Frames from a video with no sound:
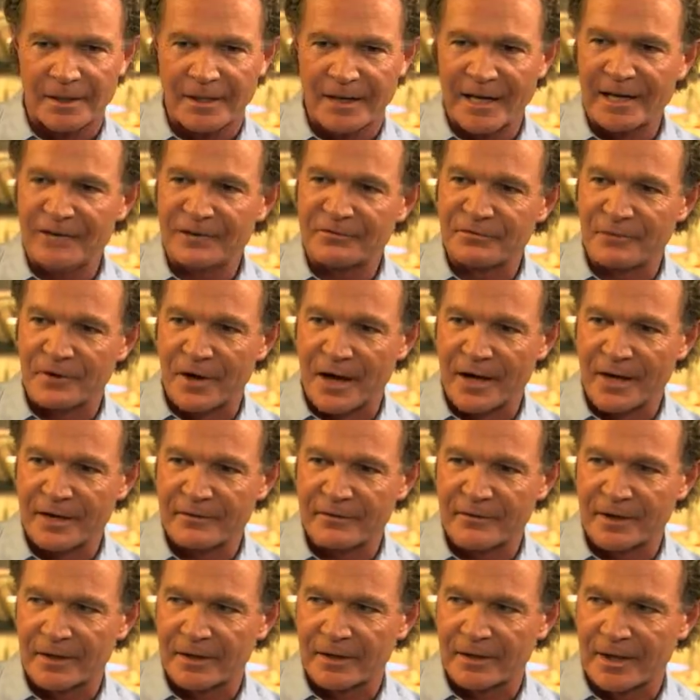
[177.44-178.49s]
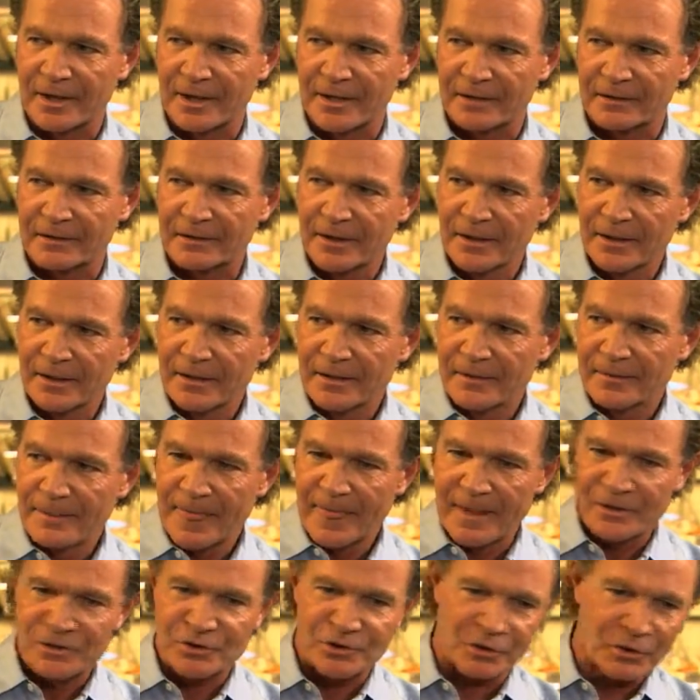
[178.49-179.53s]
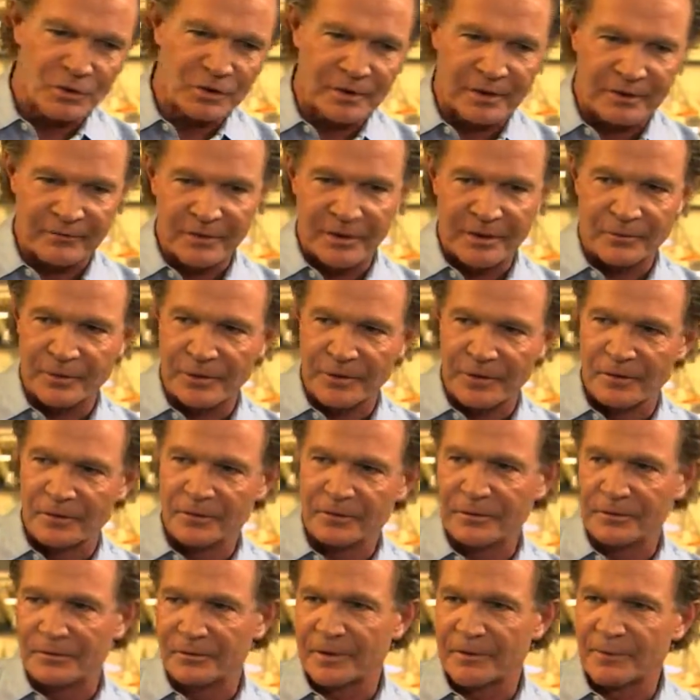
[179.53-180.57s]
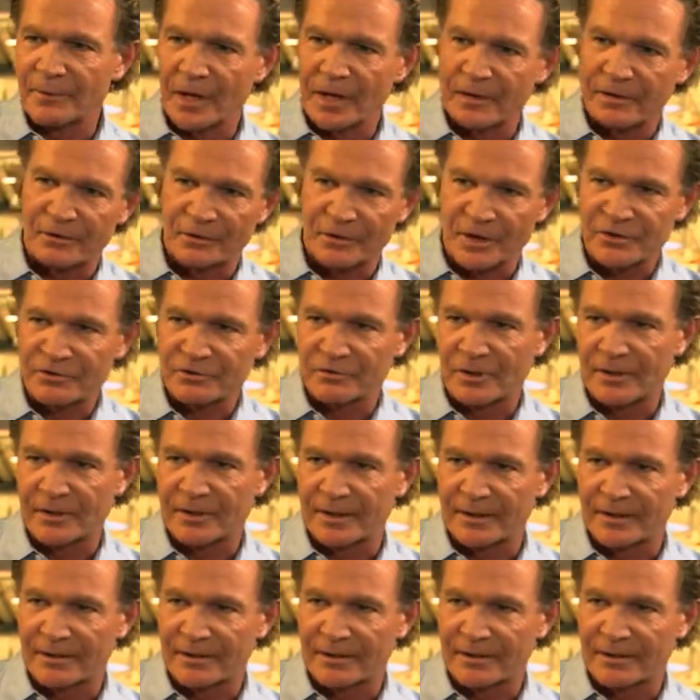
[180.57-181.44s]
In '85, I sold everything we owned and we bought the restaurant.